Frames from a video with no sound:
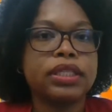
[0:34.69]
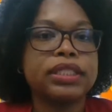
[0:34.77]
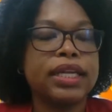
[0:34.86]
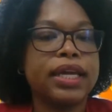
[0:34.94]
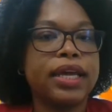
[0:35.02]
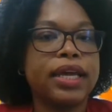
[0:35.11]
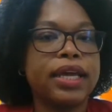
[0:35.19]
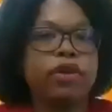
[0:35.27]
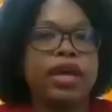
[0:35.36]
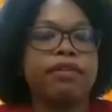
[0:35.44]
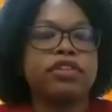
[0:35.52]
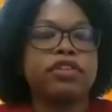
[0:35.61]
Today,
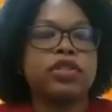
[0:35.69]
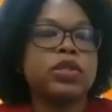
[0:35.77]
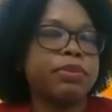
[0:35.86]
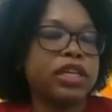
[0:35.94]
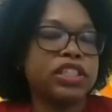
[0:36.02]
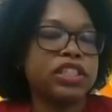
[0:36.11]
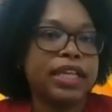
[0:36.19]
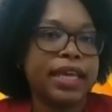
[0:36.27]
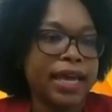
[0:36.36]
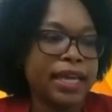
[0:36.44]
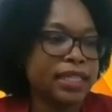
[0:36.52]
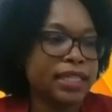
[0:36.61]
we have two special
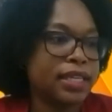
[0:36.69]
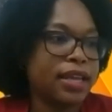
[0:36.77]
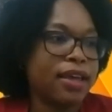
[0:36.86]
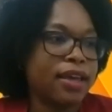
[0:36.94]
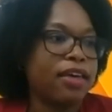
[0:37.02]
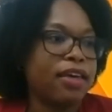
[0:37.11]
guests.